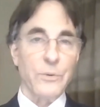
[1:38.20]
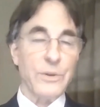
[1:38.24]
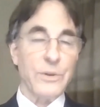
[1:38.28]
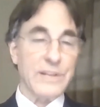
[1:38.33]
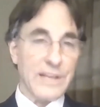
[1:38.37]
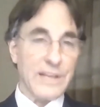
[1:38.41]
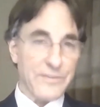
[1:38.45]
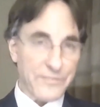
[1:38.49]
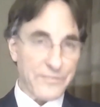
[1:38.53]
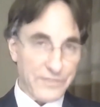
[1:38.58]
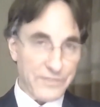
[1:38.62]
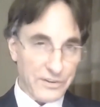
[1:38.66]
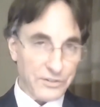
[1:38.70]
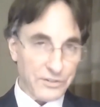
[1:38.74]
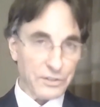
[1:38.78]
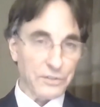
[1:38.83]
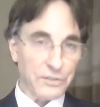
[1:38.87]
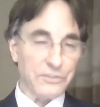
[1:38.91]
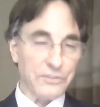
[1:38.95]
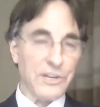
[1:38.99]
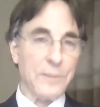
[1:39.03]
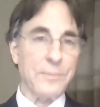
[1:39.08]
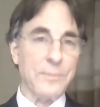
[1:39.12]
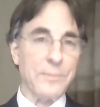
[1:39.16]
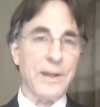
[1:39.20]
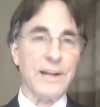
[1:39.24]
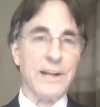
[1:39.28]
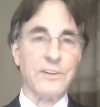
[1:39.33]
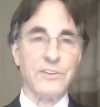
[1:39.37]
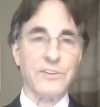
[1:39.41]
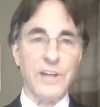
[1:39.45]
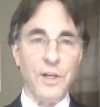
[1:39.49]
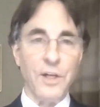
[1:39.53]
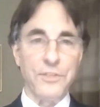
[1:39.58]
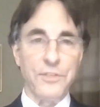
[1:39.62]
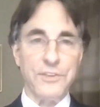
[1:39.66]
We can have physical
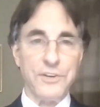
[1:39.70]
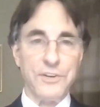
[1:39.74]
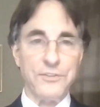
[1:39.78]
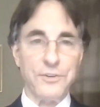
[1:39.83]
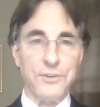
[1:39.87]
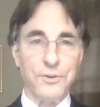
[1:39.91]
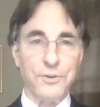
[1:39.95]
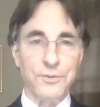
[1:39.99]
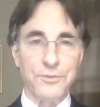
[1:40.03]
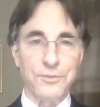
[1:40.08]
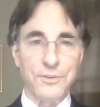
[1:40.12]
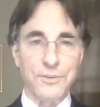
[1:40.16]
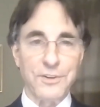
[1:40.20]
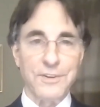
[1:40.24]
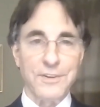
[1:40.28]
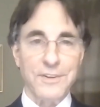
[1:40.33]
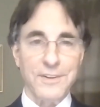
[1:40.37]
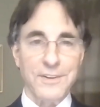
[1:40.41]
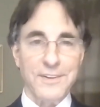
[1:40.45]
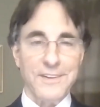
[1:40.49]
setbacks, health issues.